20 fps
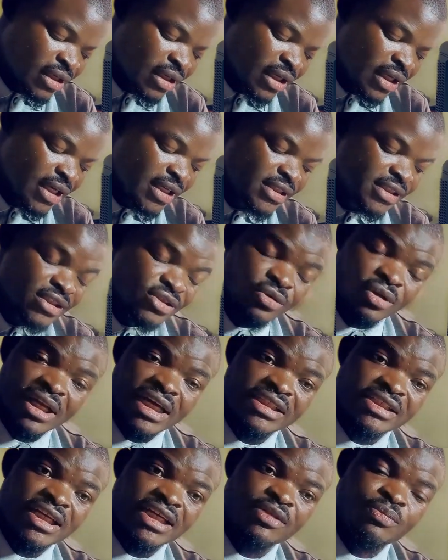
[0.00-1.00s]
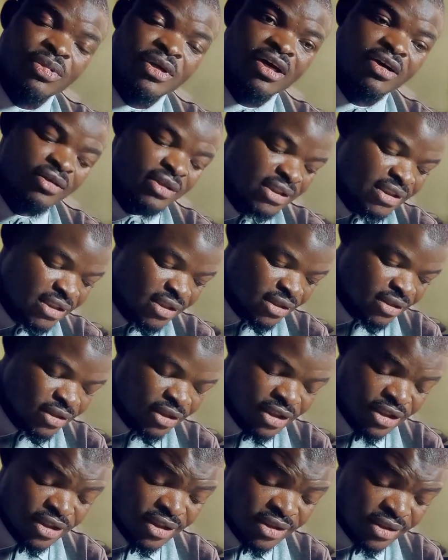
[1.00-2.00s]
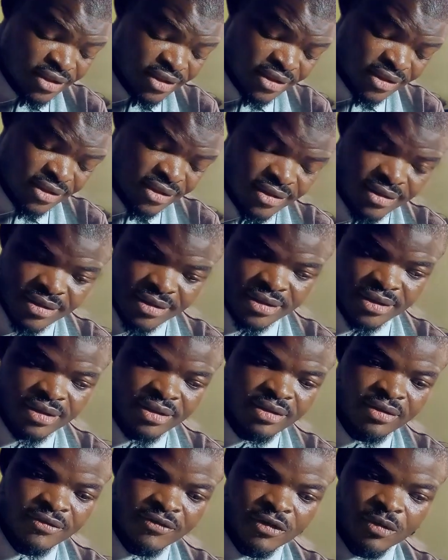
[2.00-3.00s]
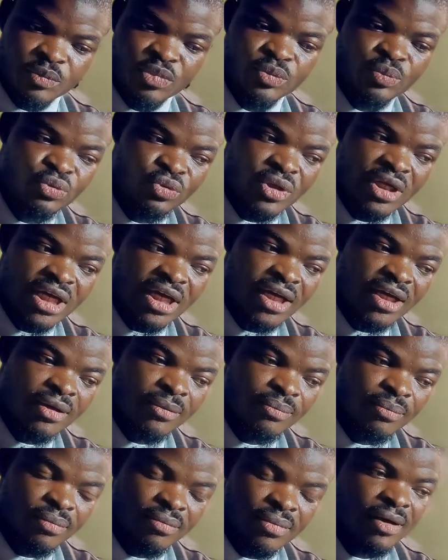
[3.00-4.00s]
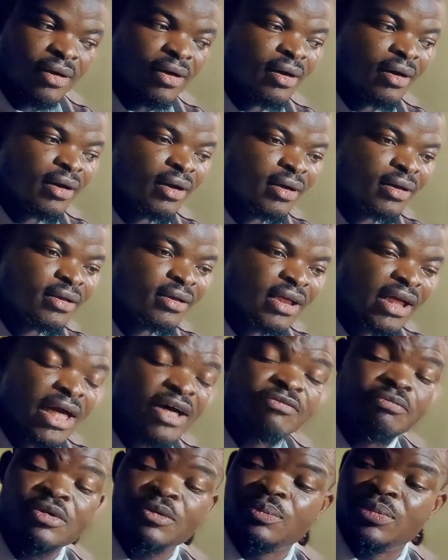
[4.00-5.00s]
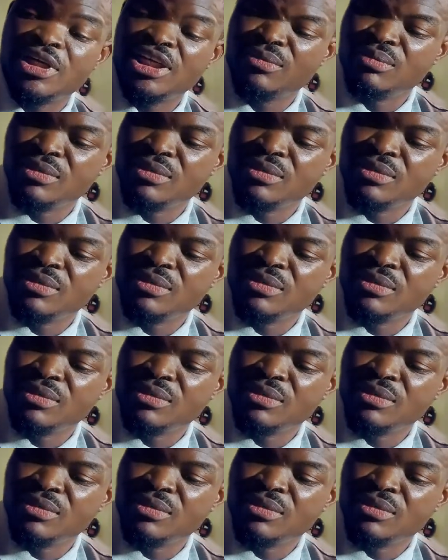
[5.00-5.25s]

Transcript: AC solar charge priority. This is for people that have prepaid